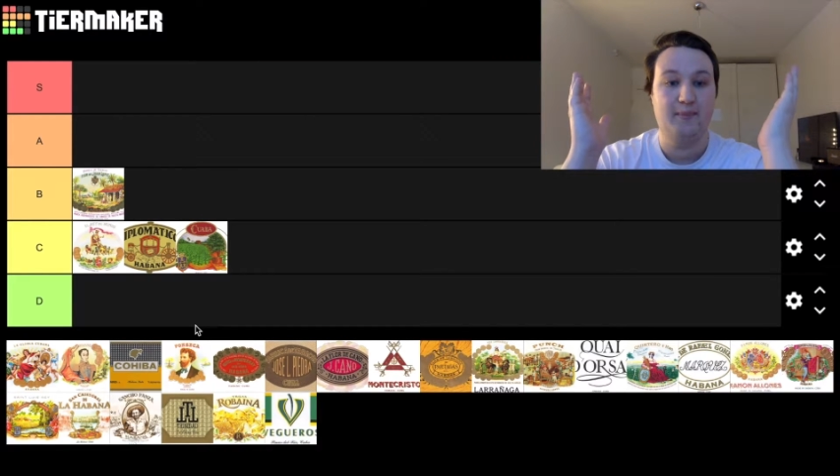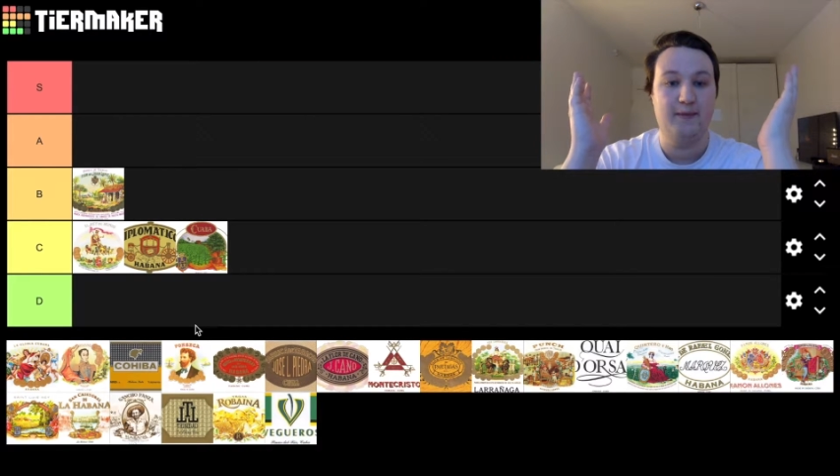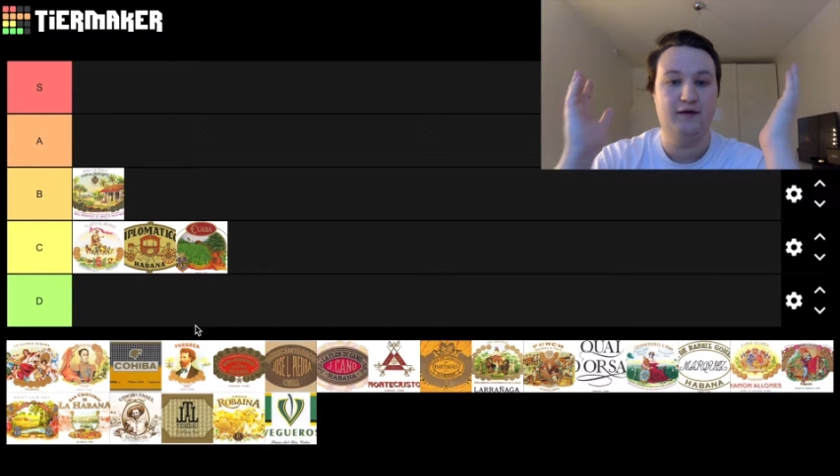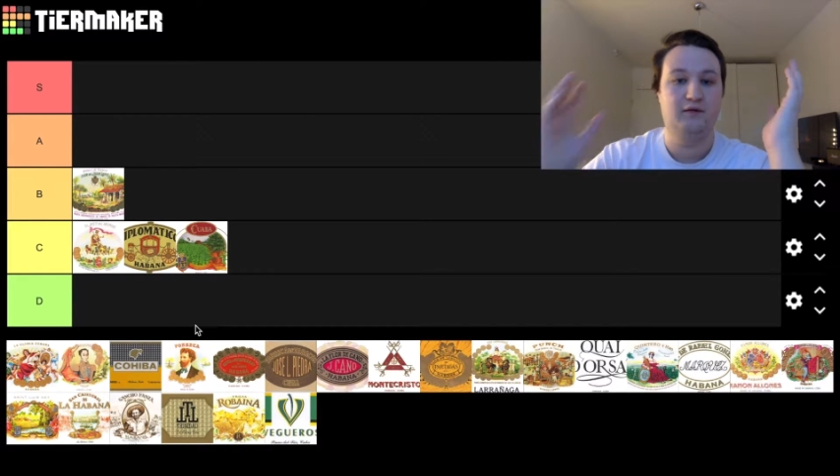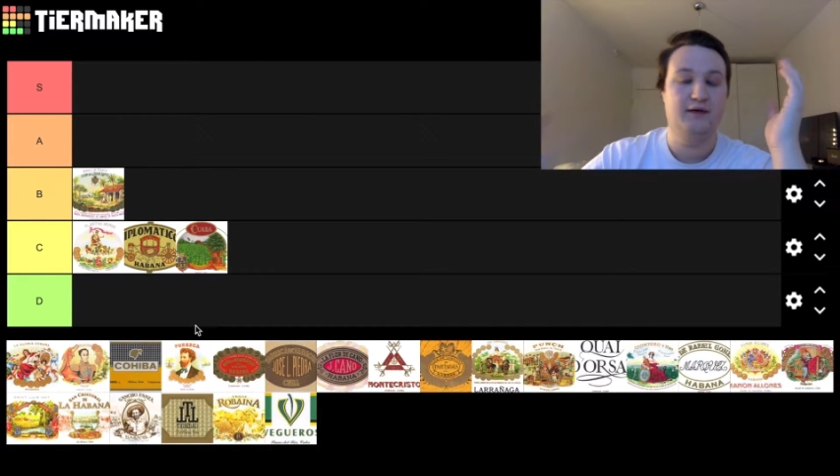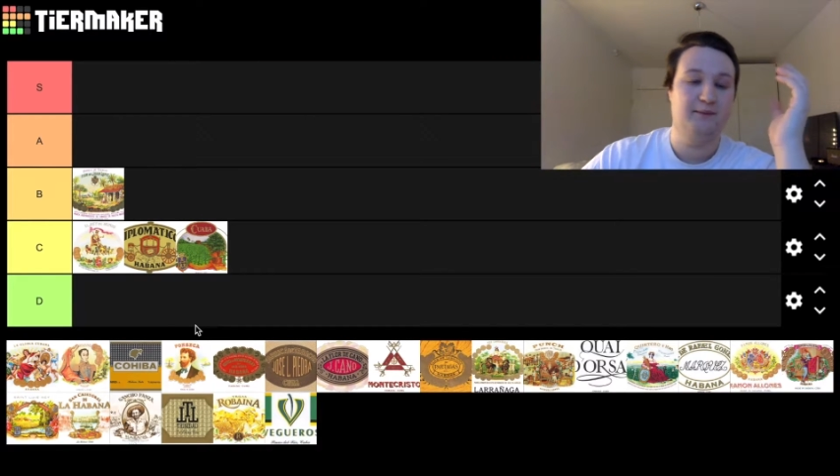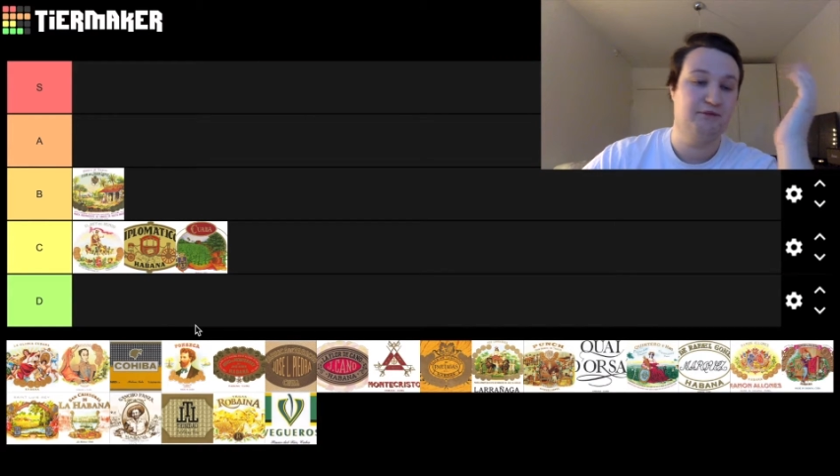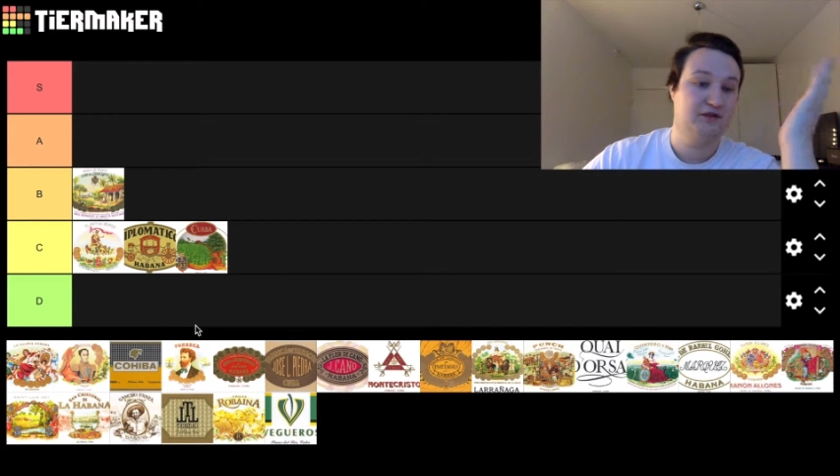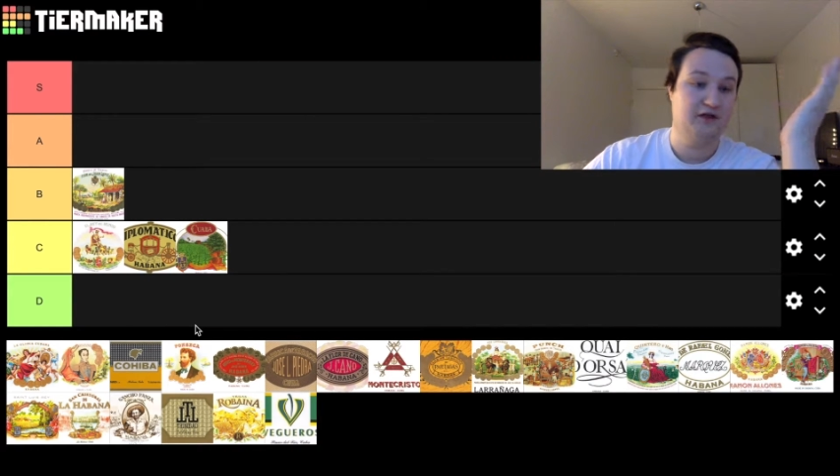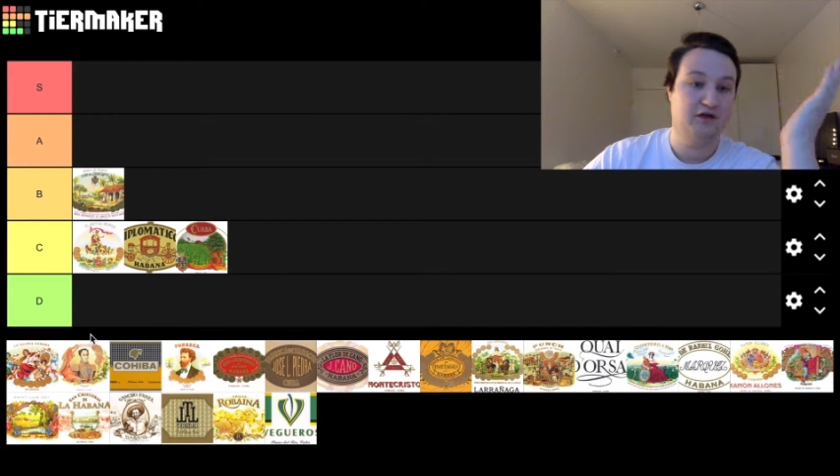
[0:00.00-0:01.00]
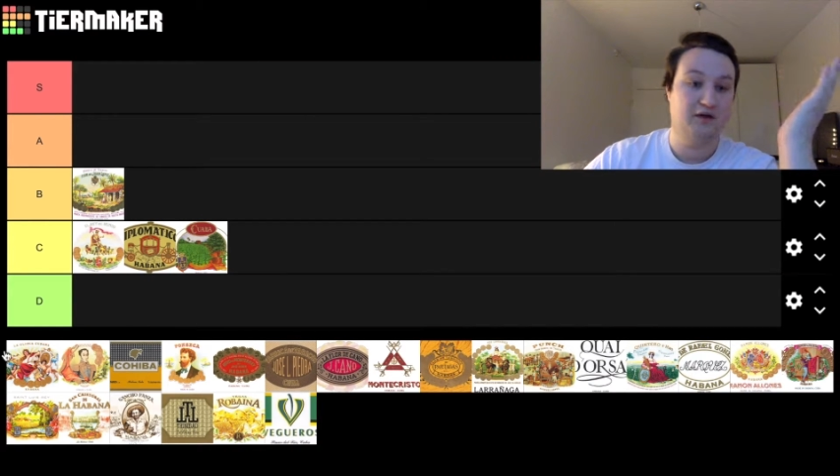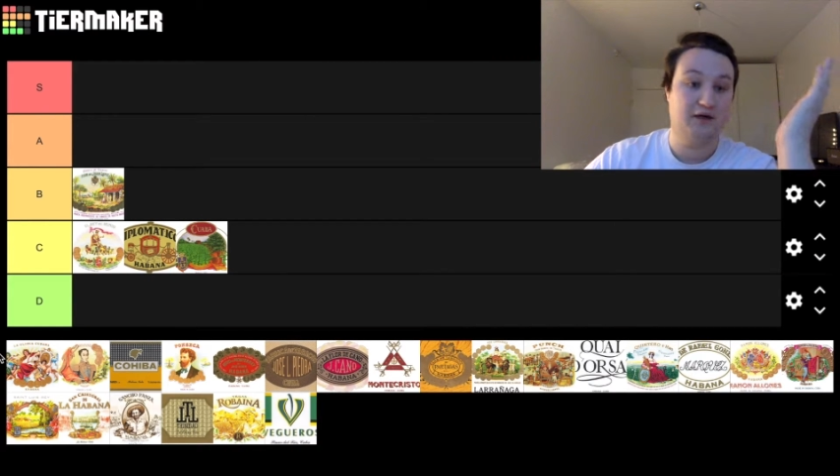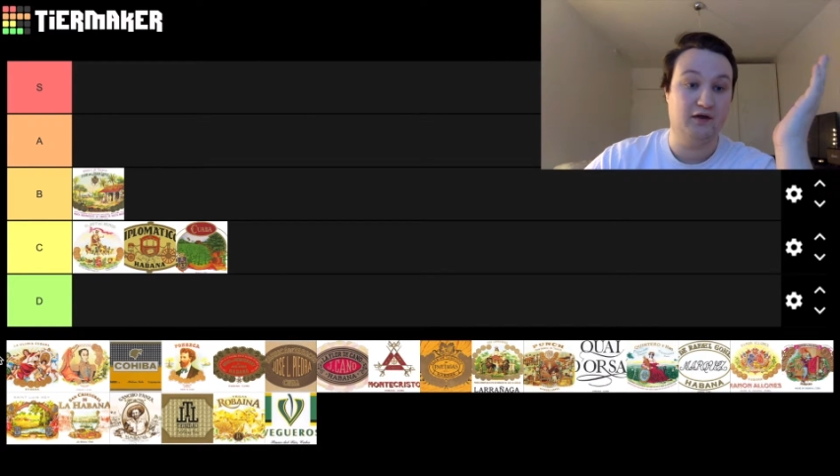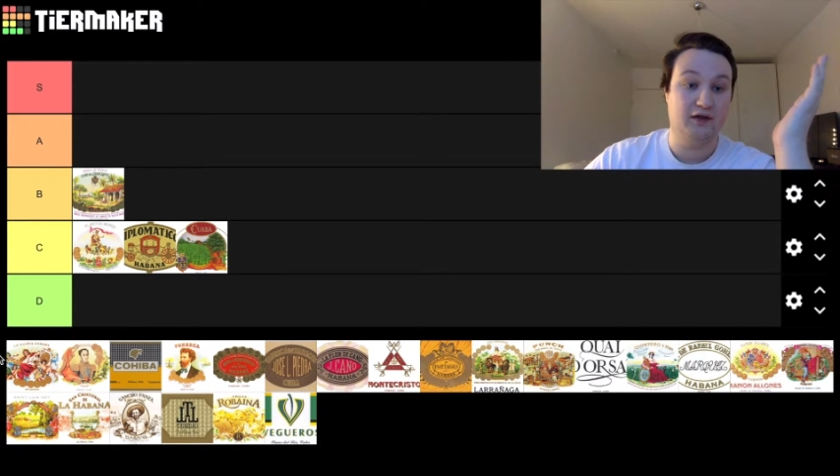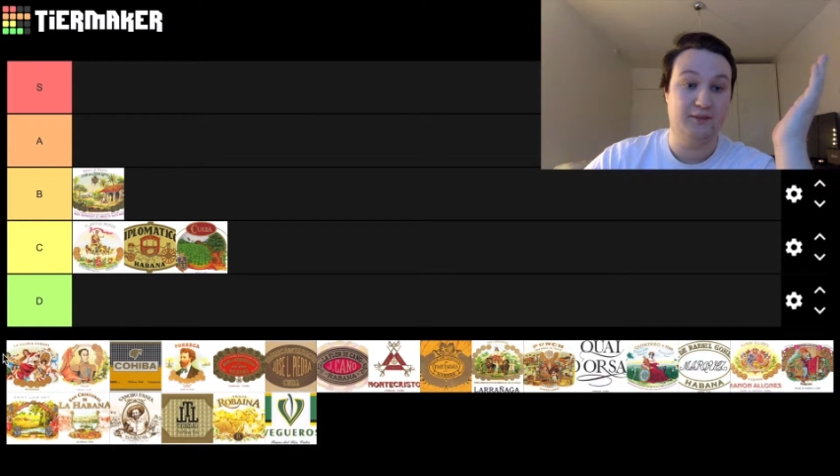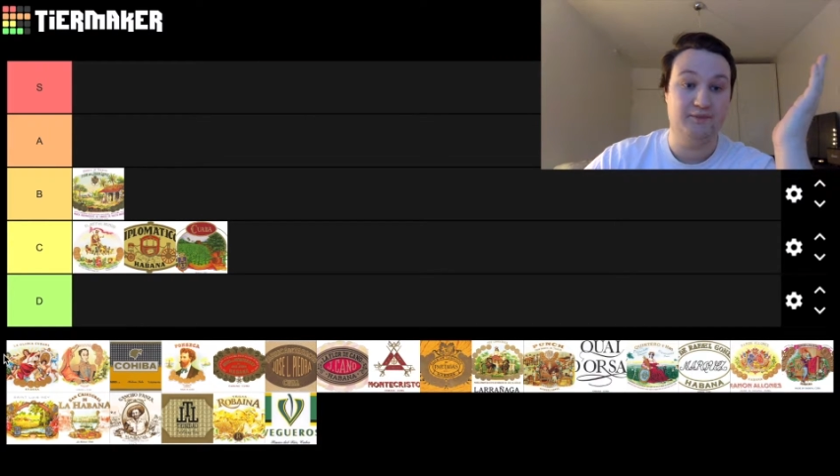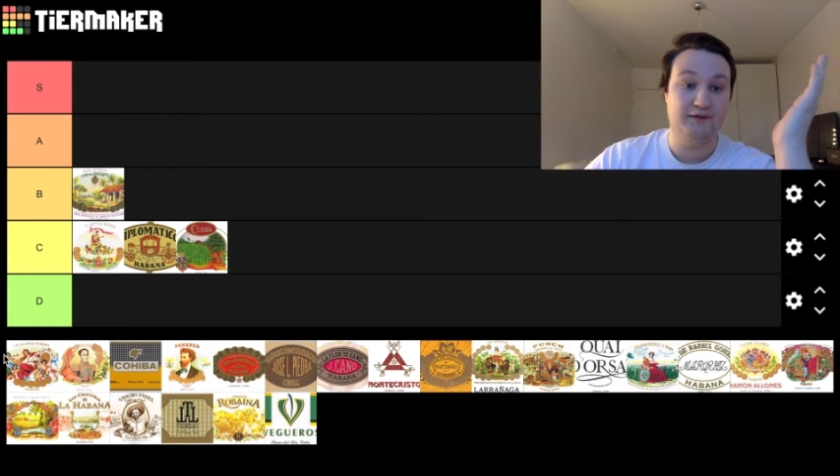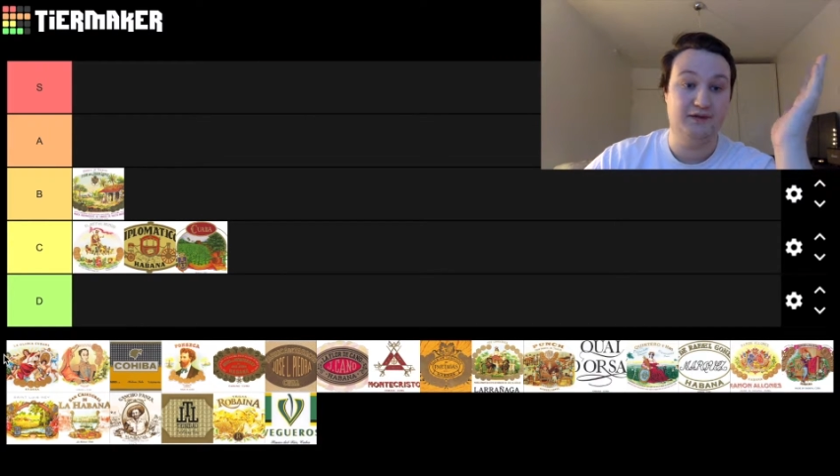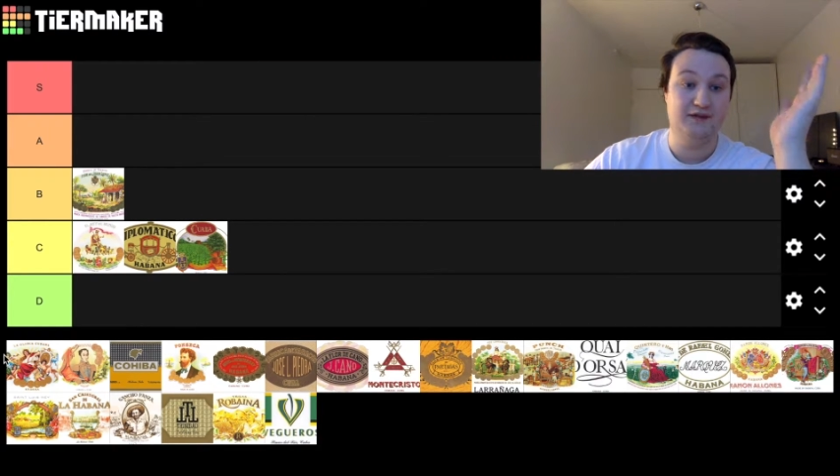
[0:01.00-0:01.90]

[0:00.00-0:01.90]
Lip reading: You know what? I'm just gonna go out on a limb. This